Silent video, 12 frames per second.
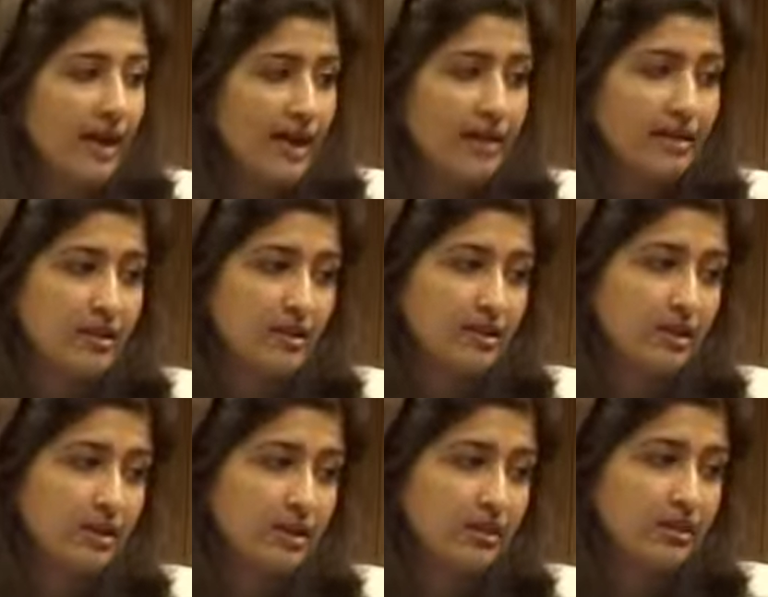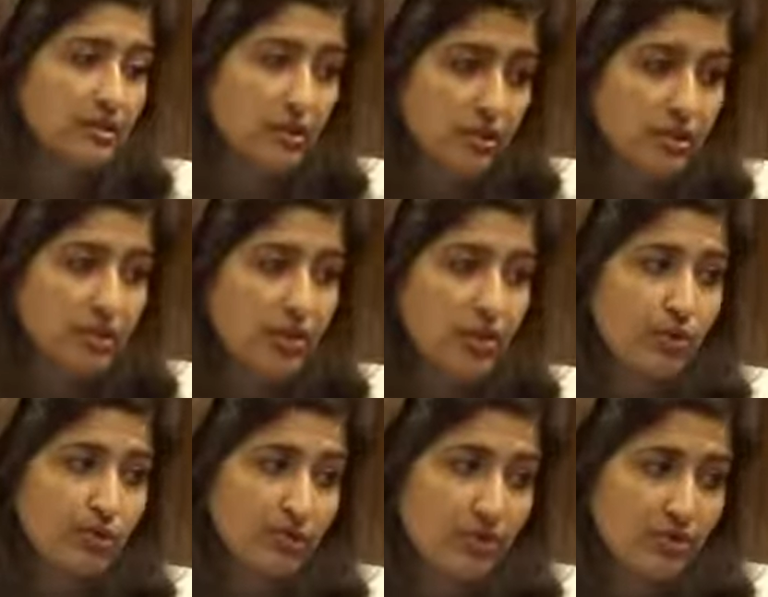And according
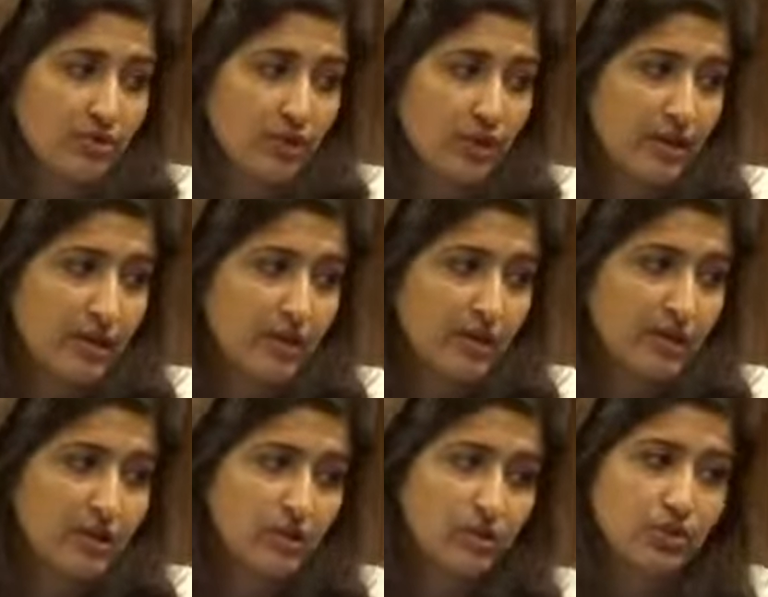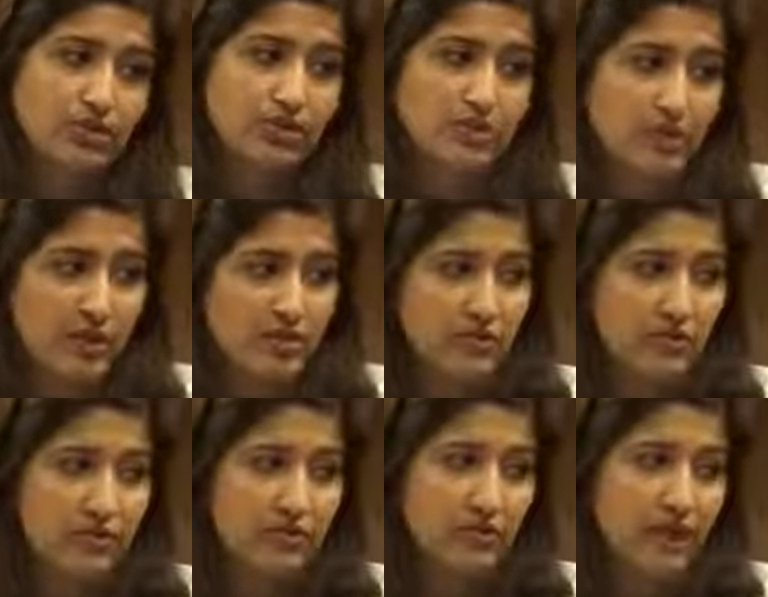also, Israeli officials
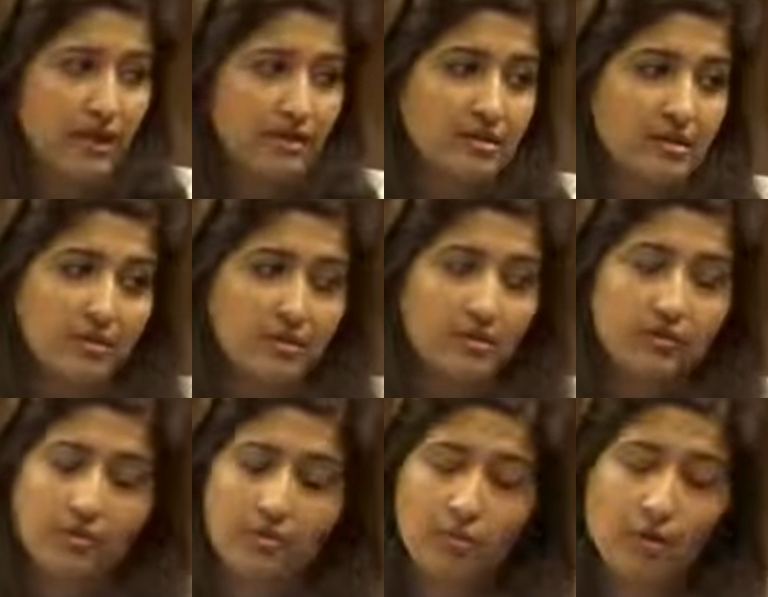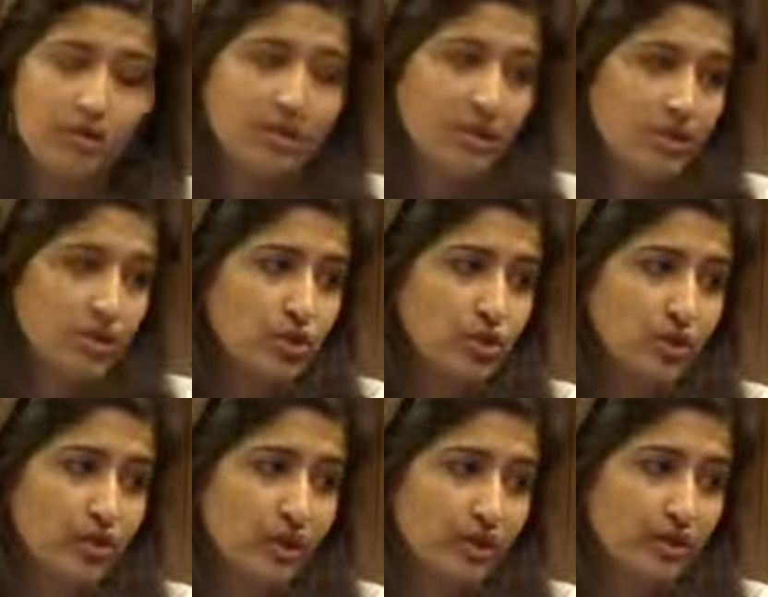transferred Palestinians from one village to
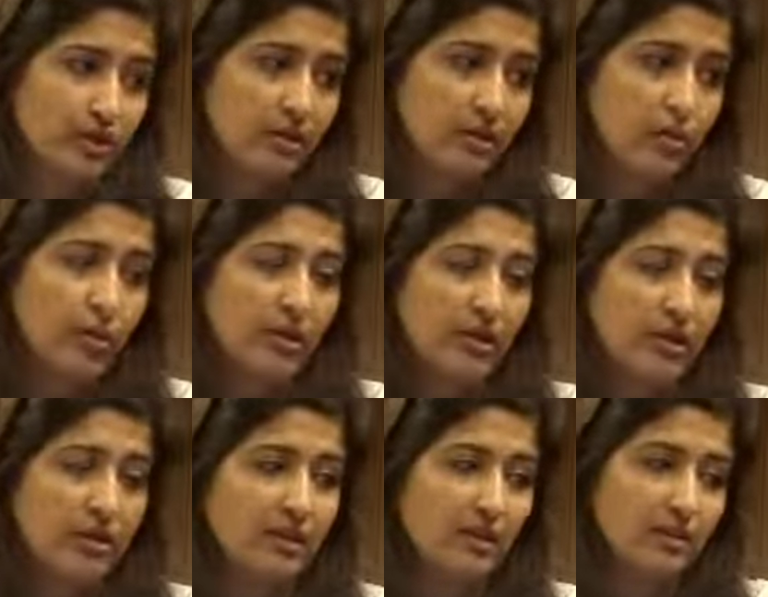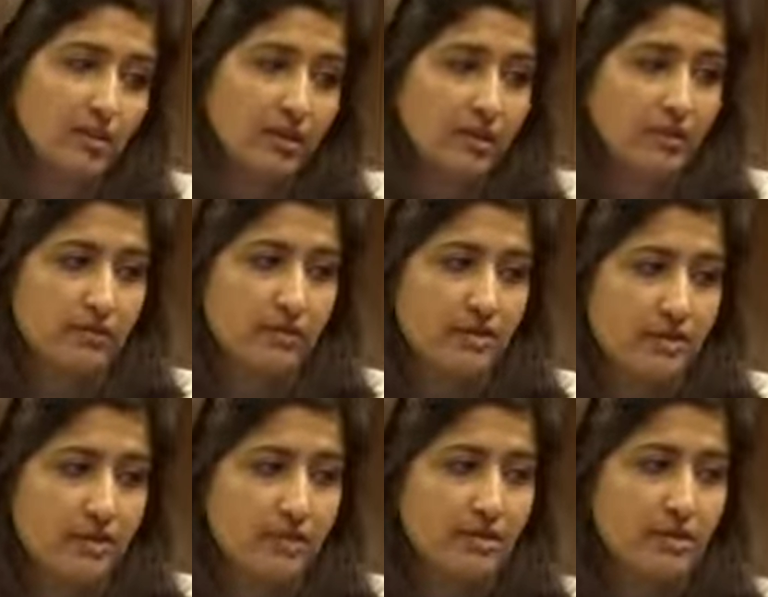another within the borders of the
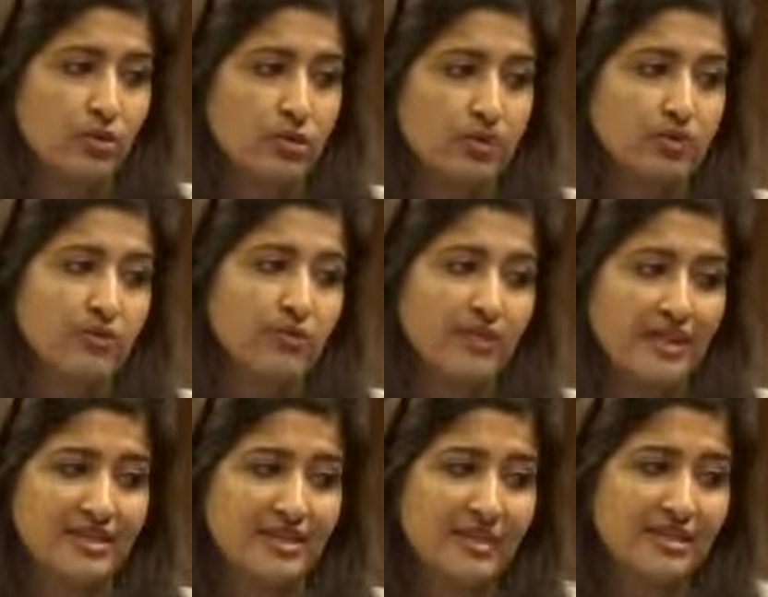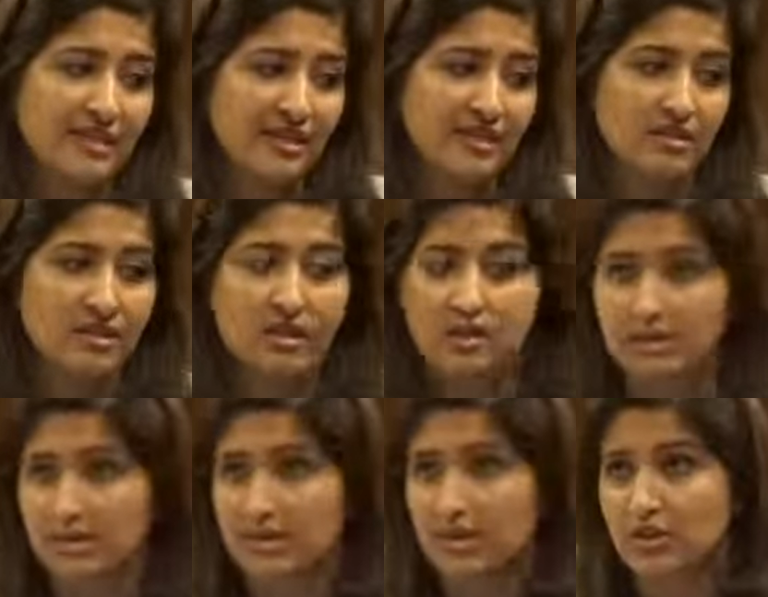state in order to facilitate
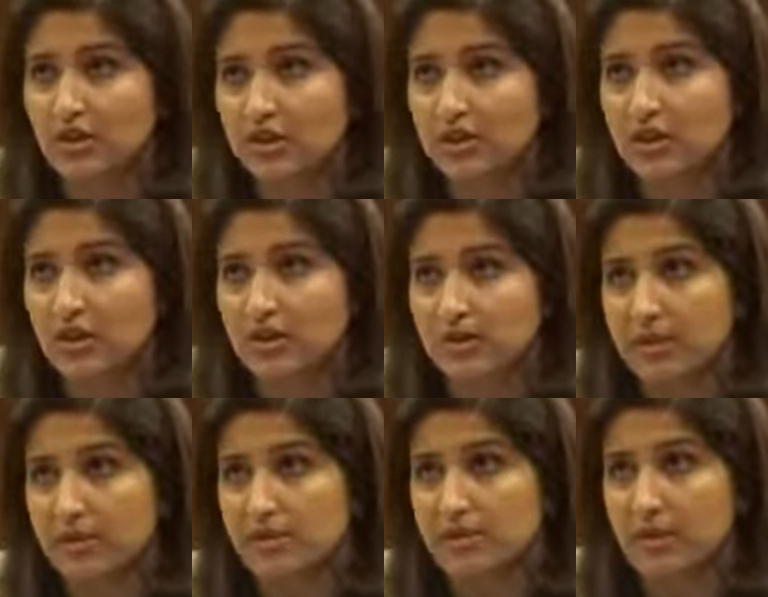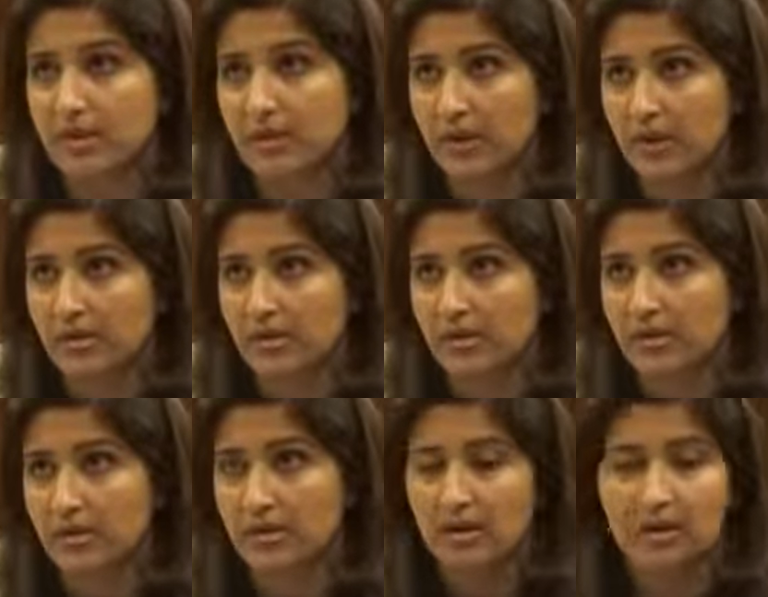colonization of these areas.
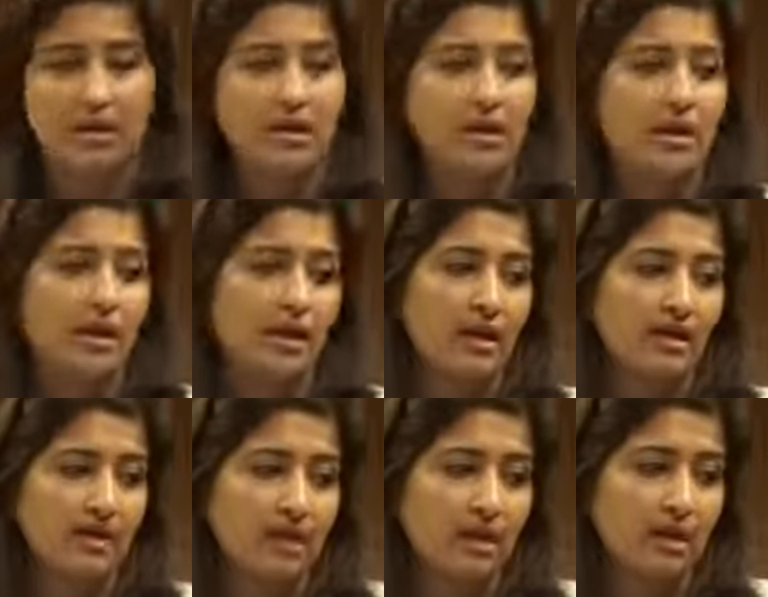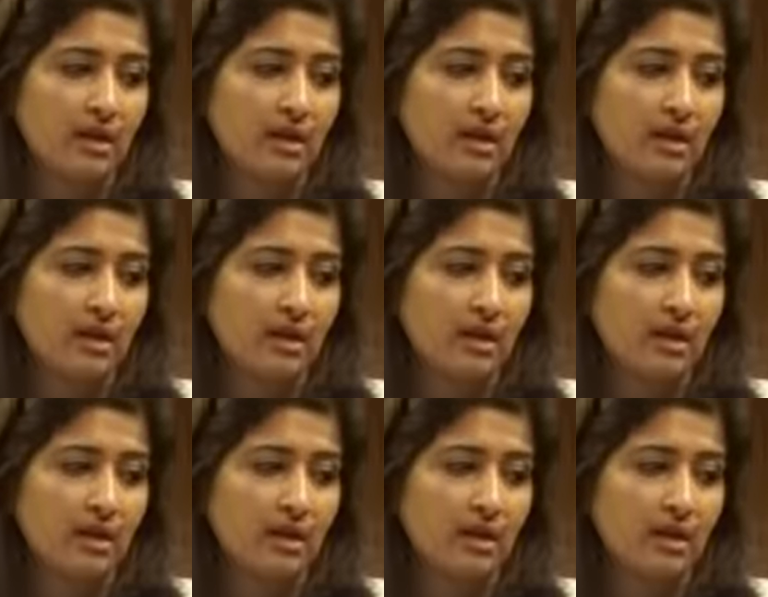And